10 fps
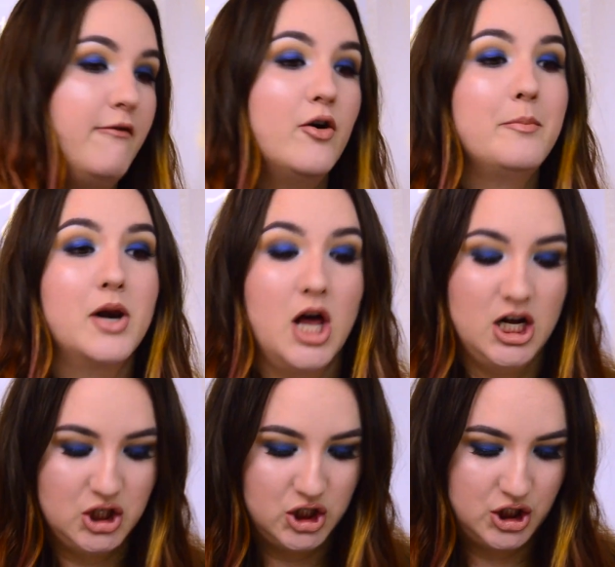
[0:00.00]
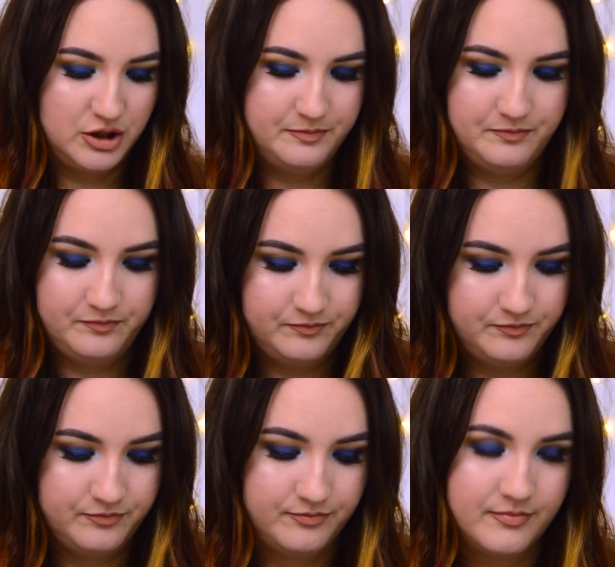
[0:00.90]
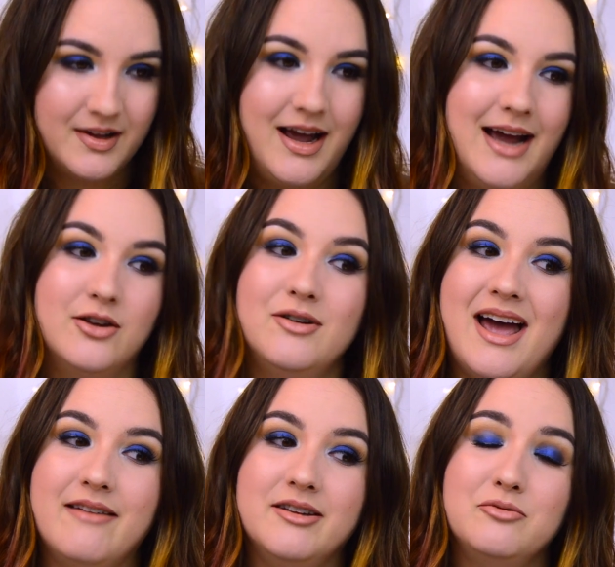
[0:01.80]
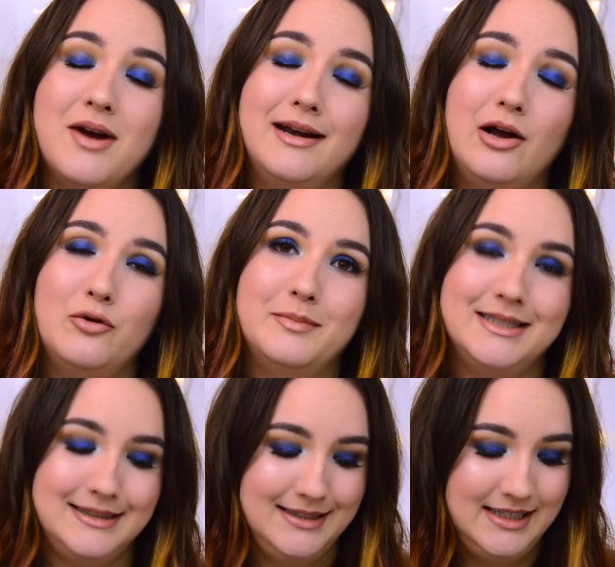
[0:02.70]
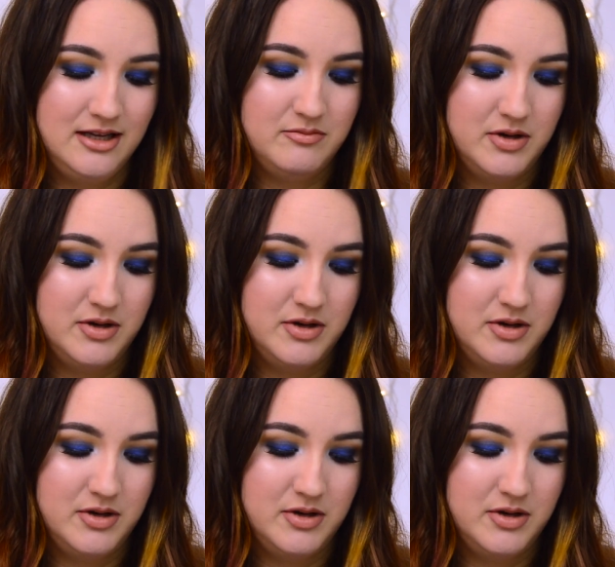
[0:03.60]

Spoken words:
For blush, I don't have it right now on my skin,